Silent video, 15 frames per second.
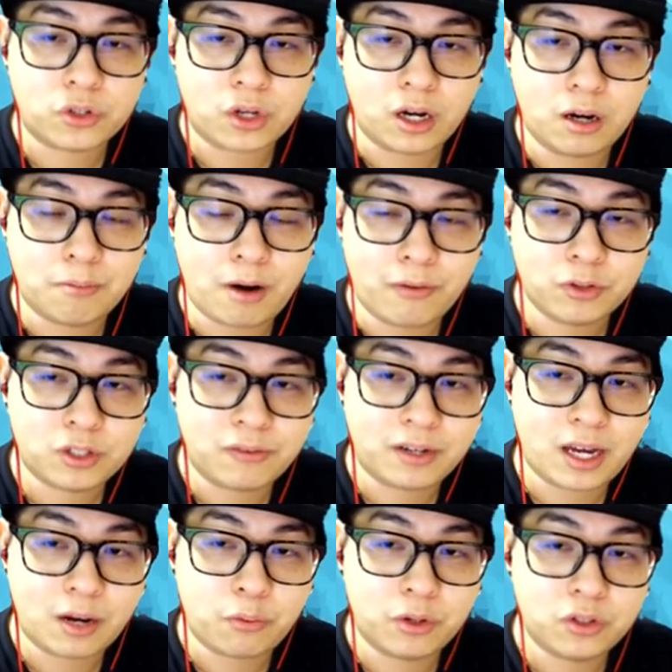
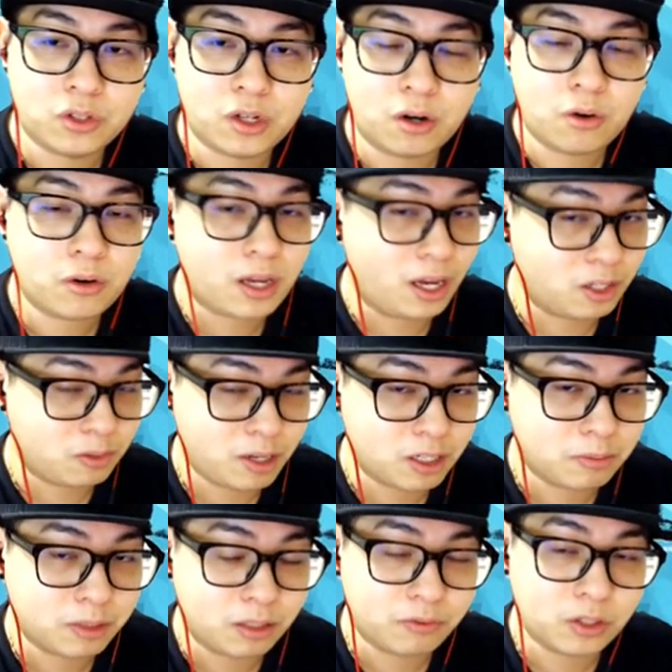Bravo7910, Kazmanta,
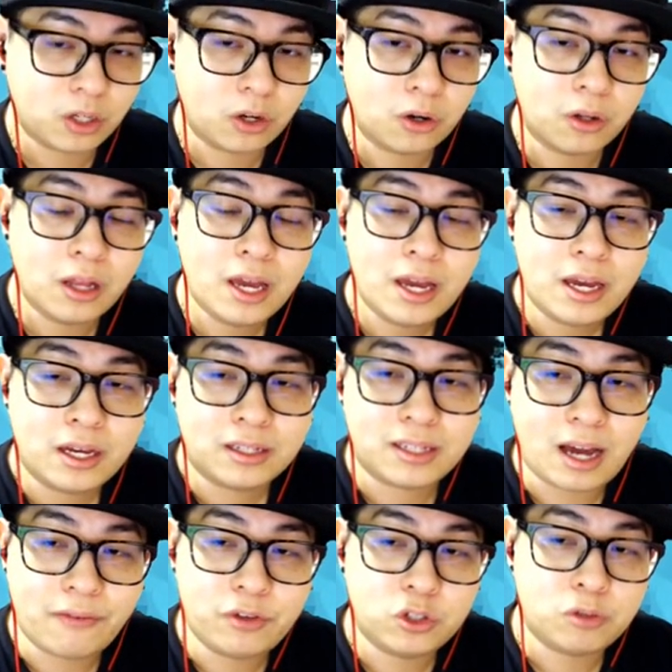my lovely girl,
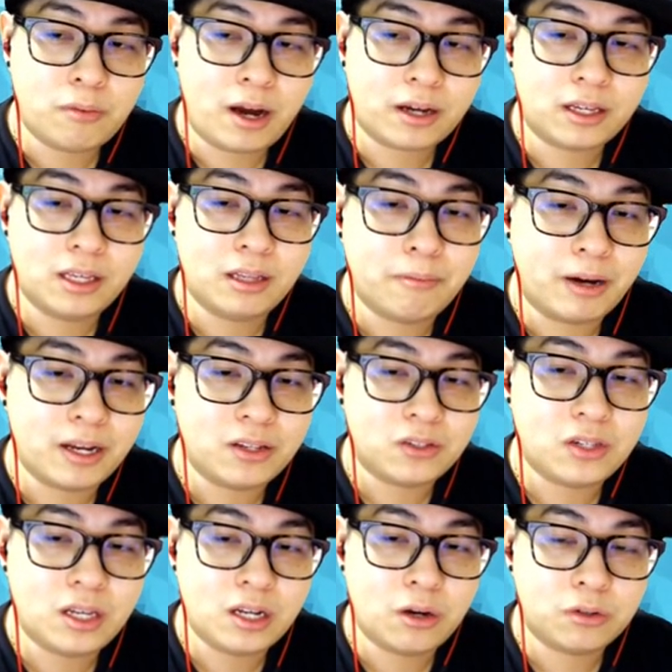Zavi Zumaki, The Mighty
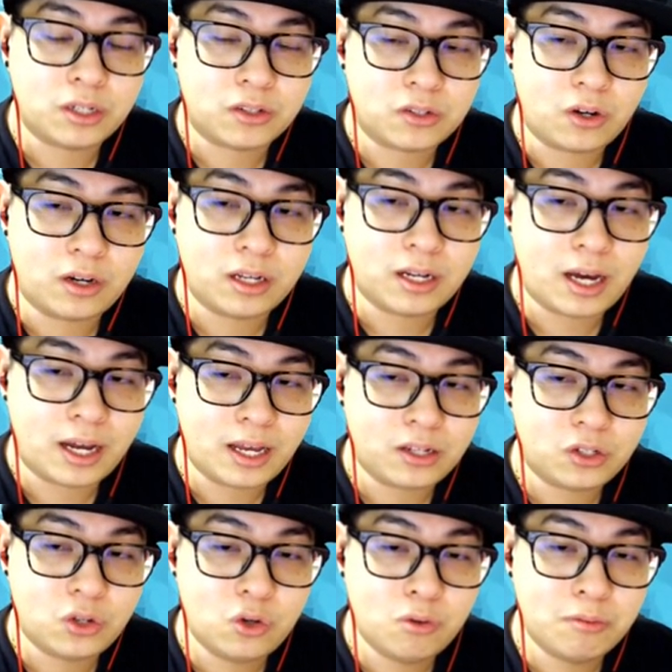Zeno,
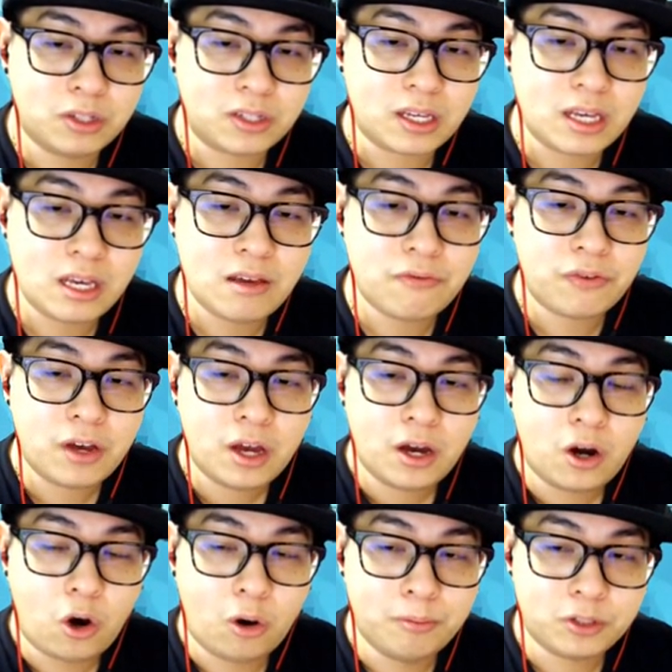Deftoni982, Miss Eve, Oh, Mr.